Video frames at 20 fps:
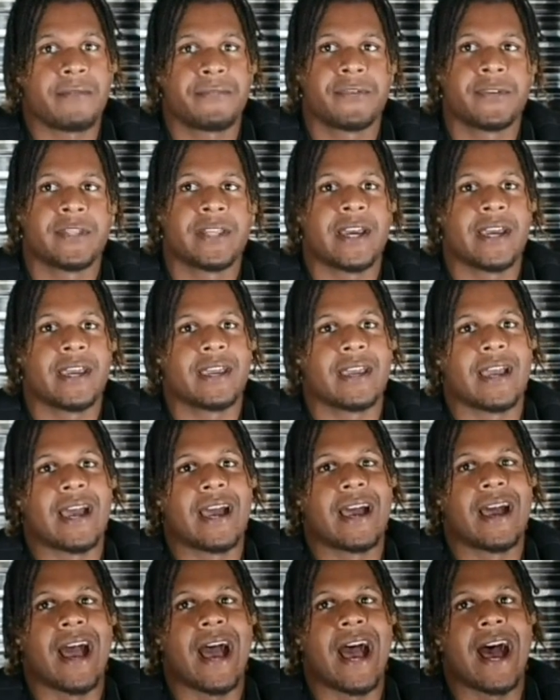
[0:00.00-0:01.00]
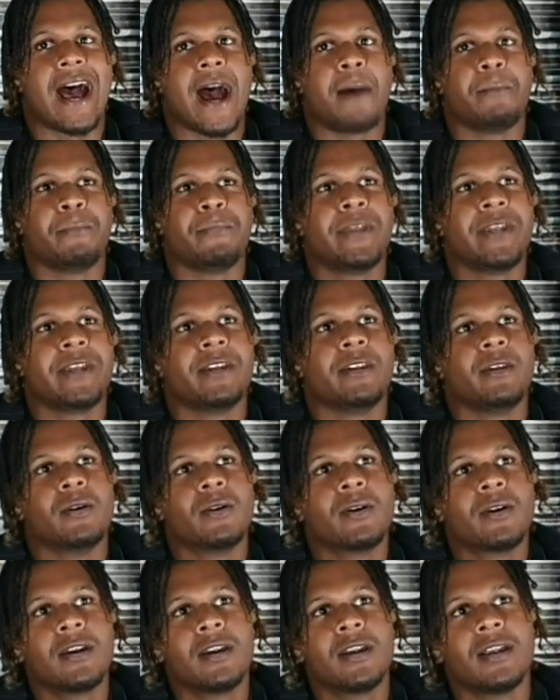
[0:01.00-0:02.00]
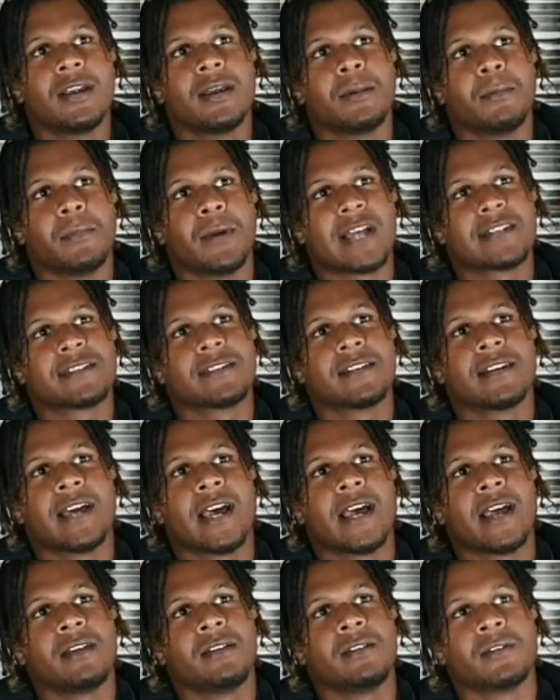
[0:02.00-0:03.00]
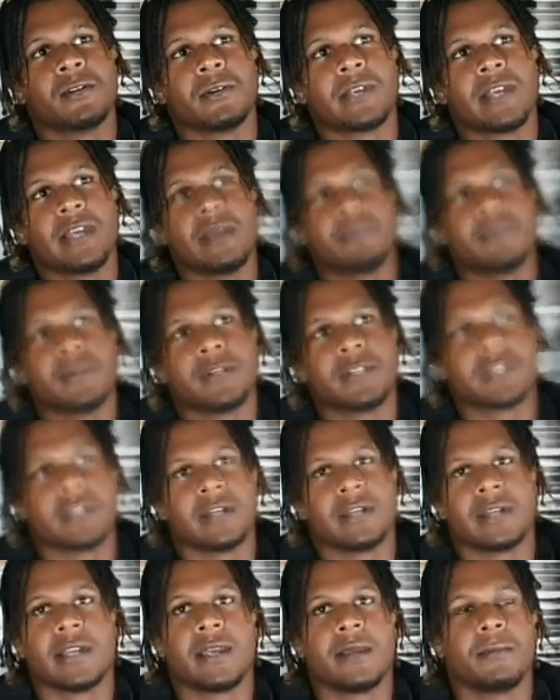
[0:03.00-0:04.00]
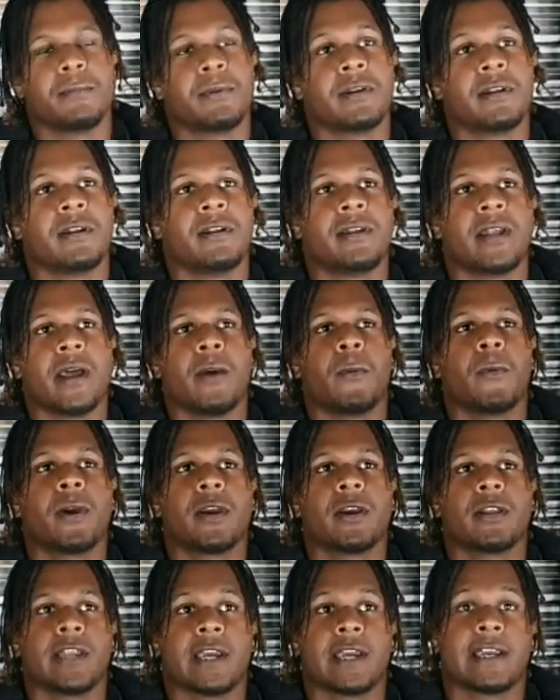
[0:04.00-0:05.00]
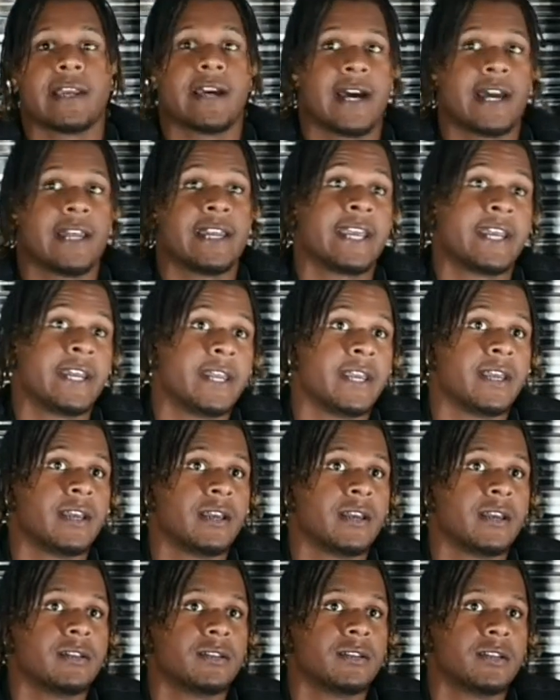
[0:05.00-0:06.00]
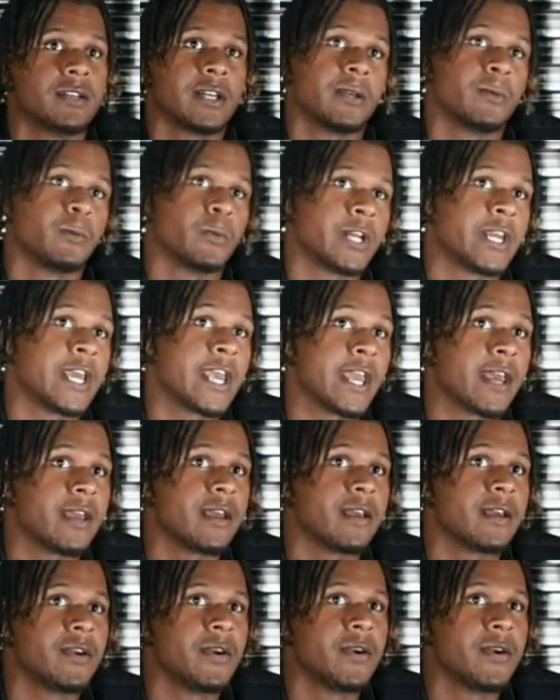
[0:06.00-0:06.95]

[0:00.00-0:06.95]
I feel like I'm in the door, but I still gotta keep pushing and keep putting in that work like how they did to get where they at.